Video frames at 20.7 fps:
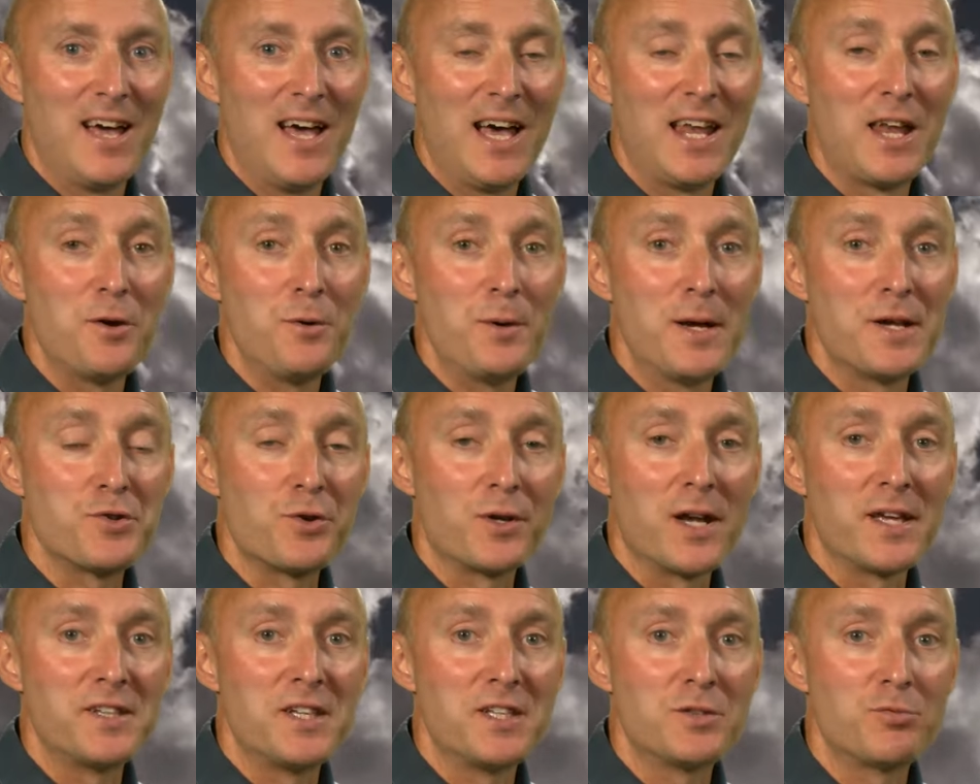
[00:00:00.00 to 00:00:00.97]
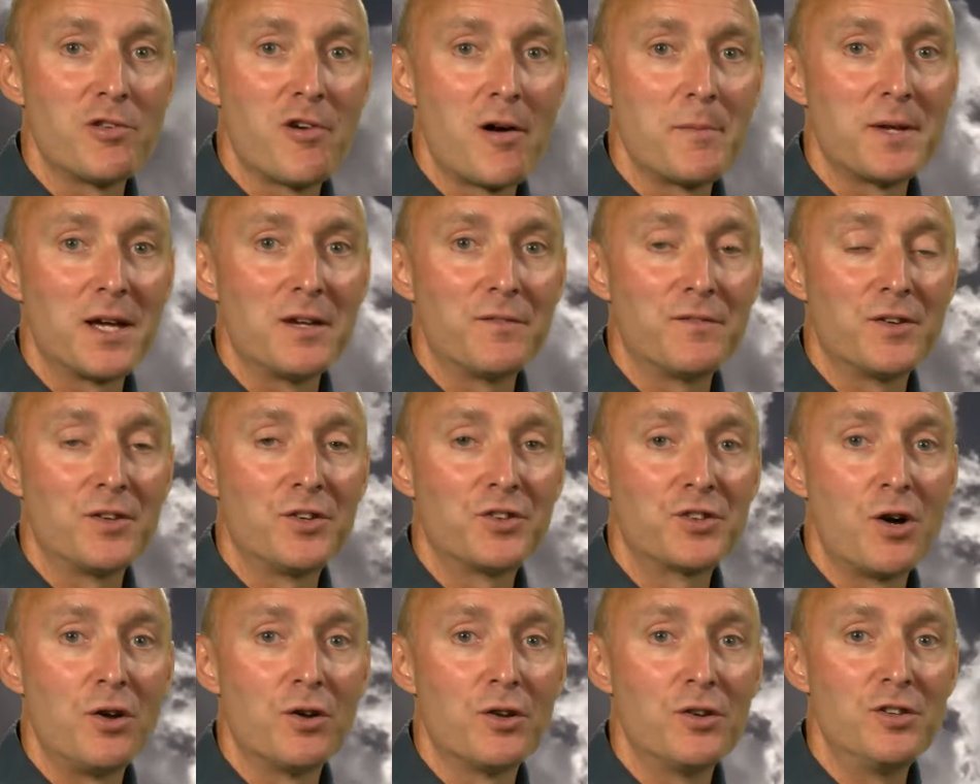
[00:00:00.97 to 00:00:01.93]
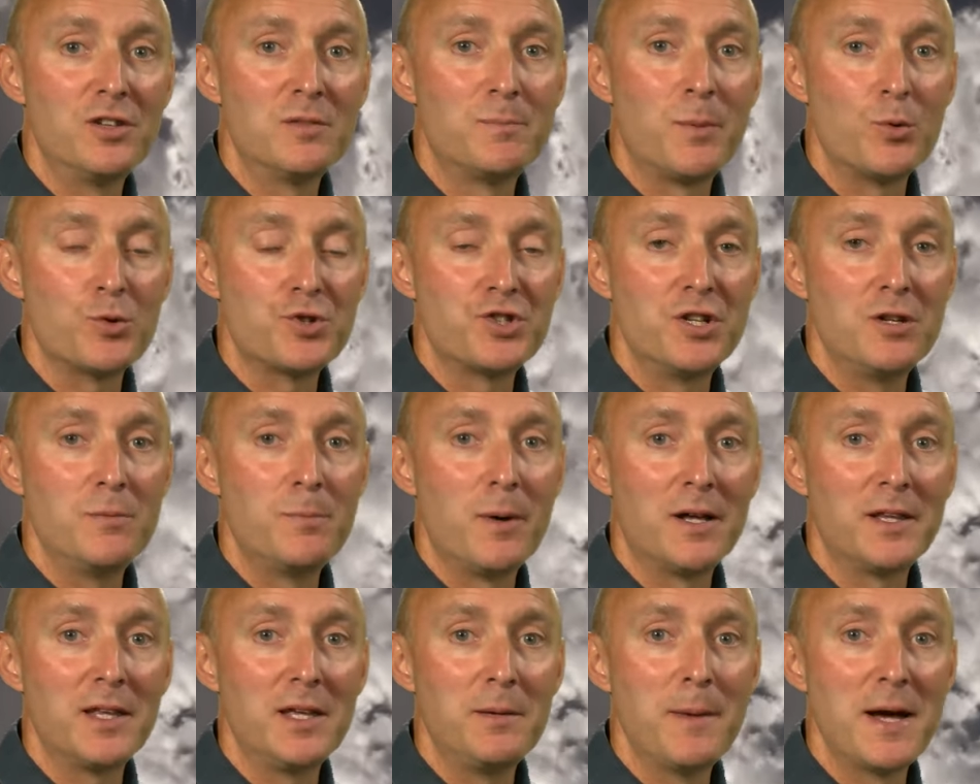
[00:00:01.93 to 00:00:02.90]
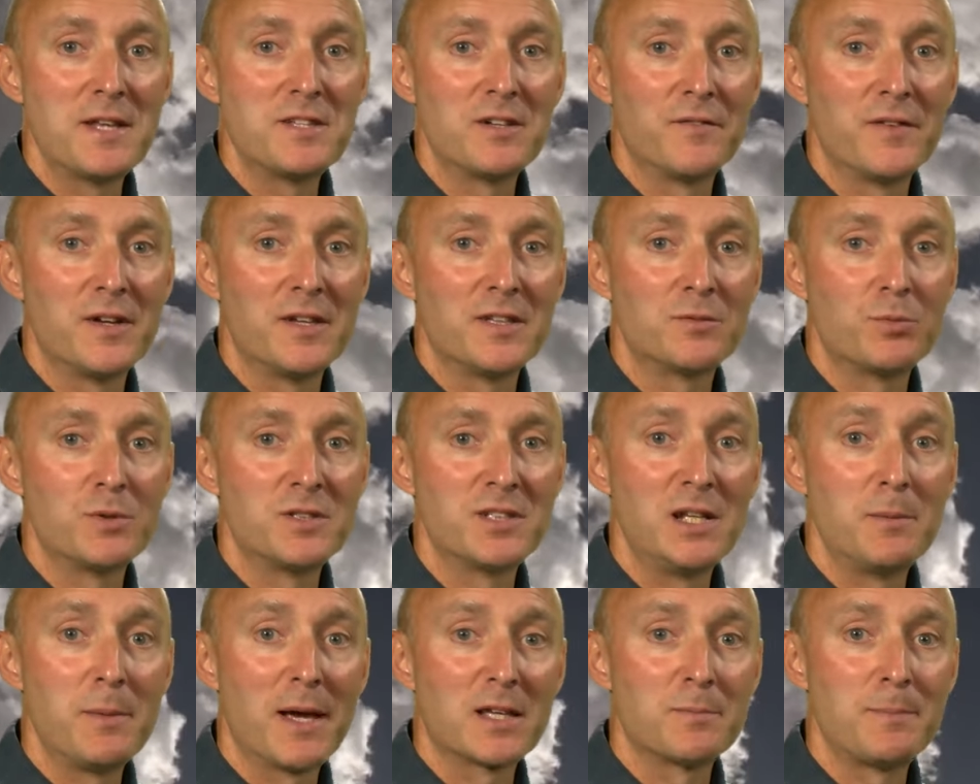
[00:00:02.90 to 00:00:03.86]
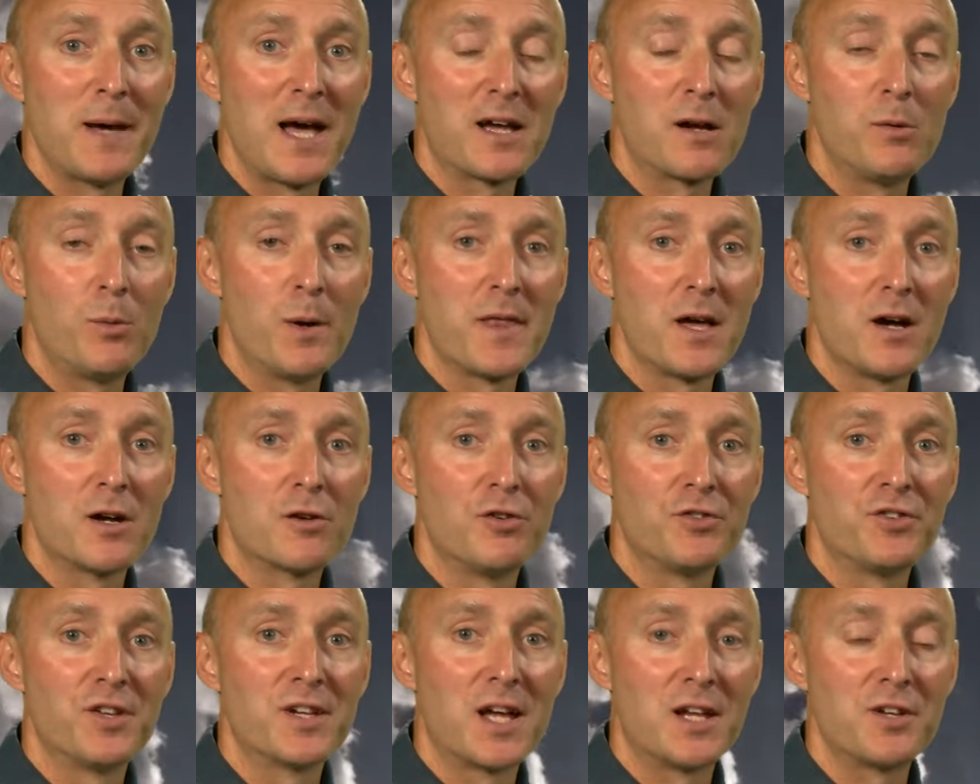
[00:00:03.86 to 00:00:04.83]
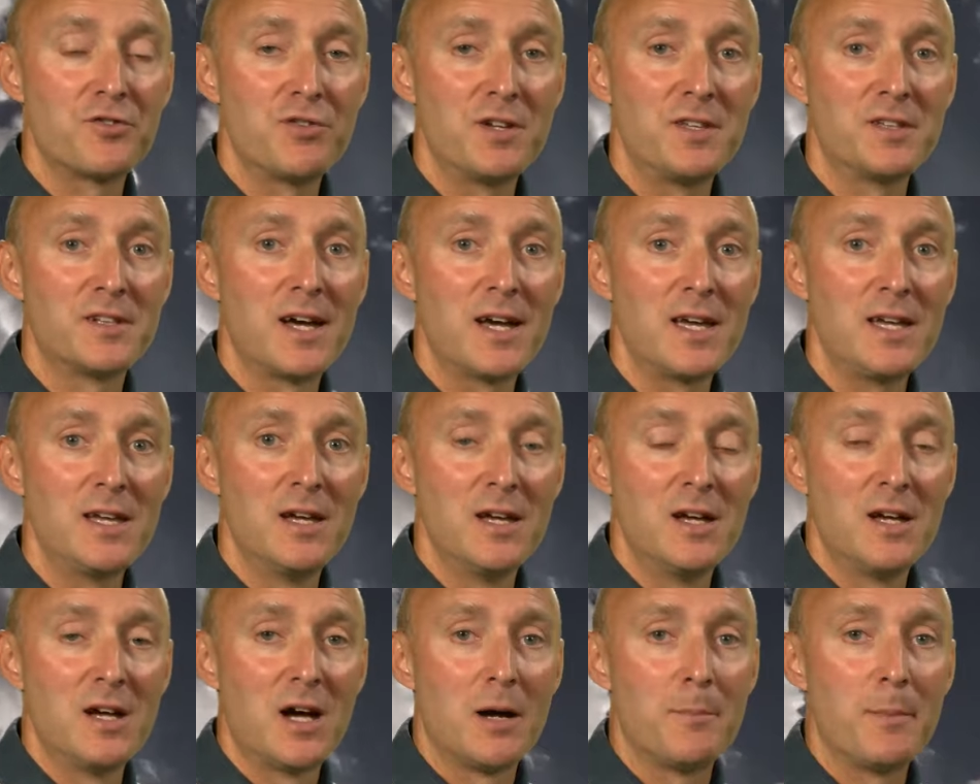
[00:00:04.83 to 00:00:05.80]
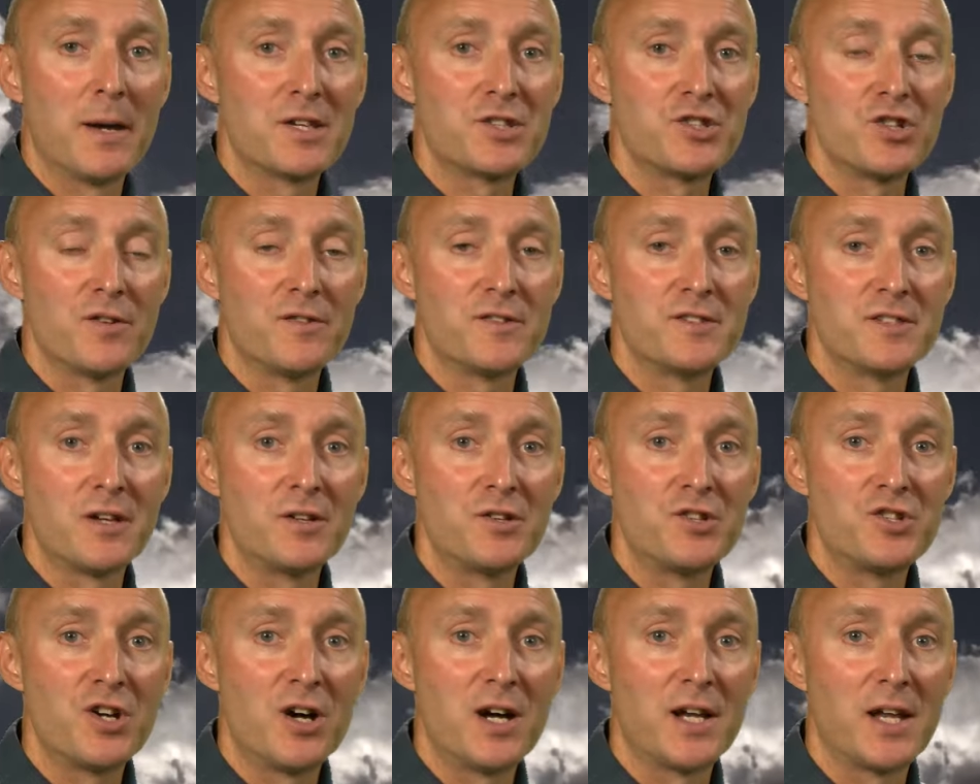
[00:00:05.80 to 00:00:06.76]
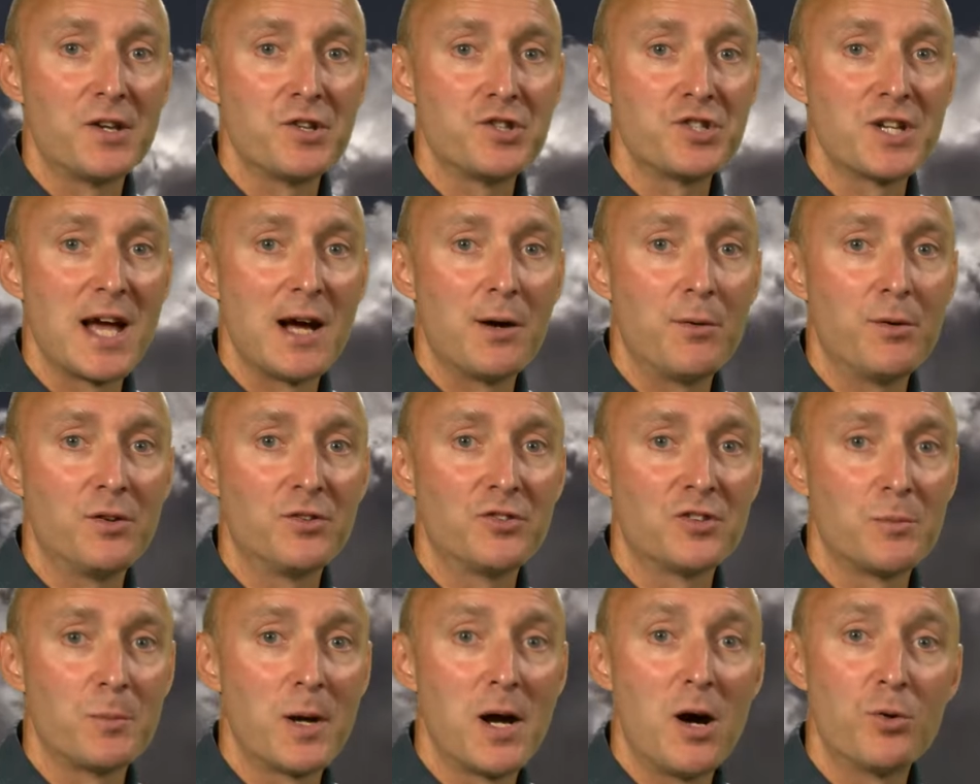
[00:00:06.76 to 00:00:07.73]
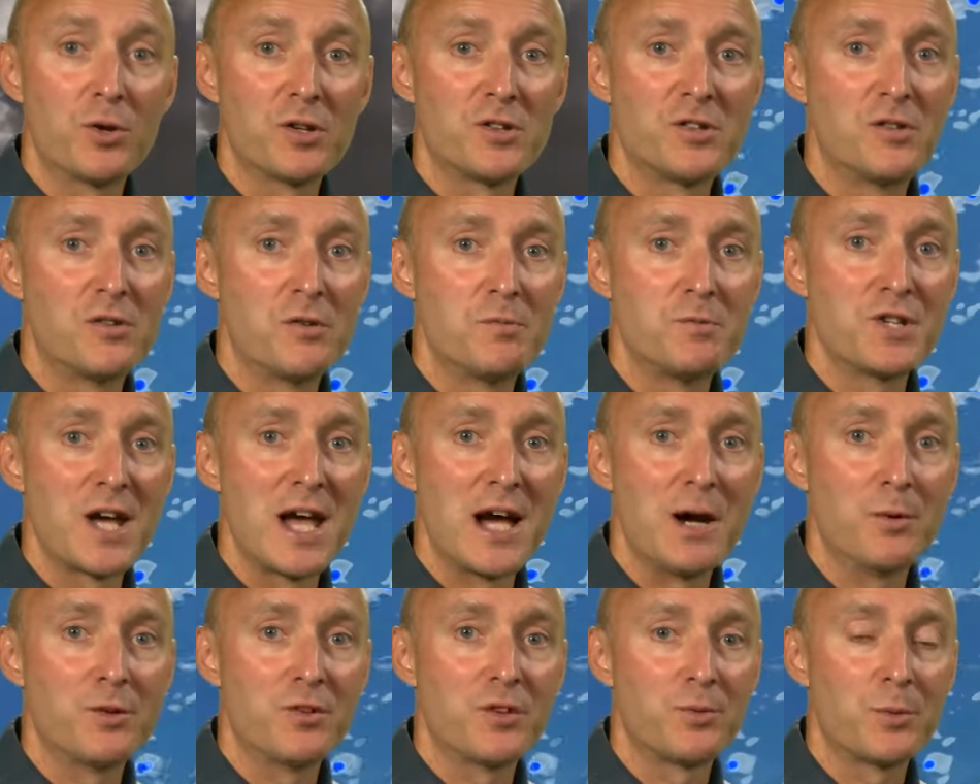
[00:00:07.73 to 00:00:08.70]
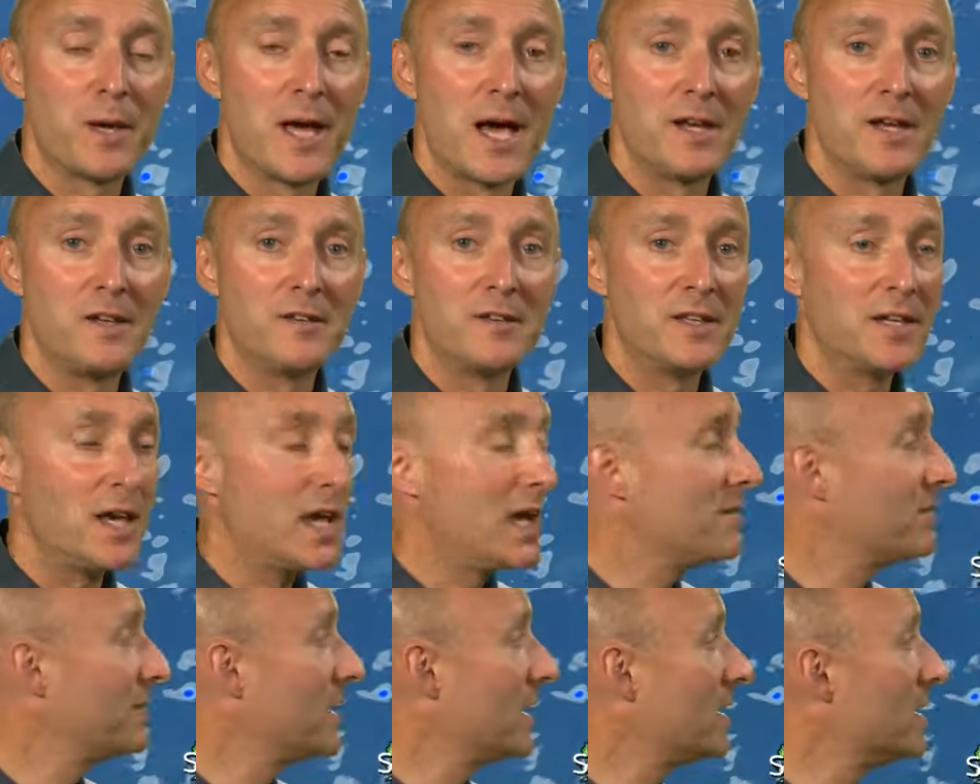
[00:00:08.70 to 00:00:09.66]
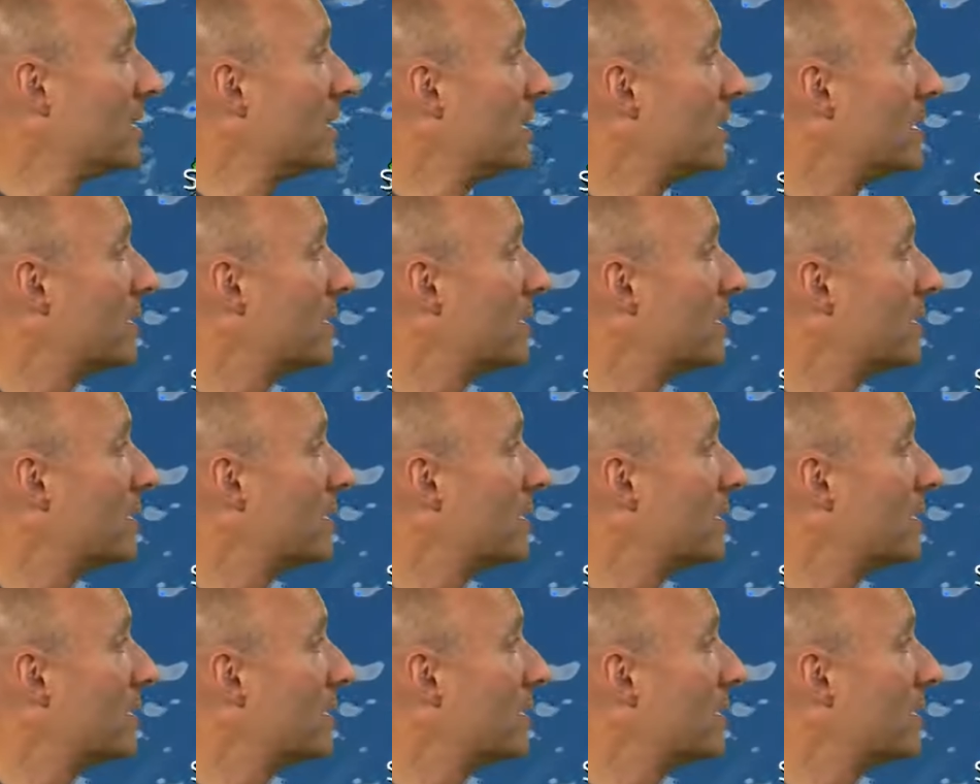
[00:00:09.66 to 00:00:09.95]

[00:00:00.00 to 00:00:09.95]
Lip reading: Hello, here's your latest weather update for Scotland, brought to you by the Met Office. We've seen a mixed bag of weather across the country today, a mixture of sunshine and showers, and we'll hold on to some showers as we head into the evening.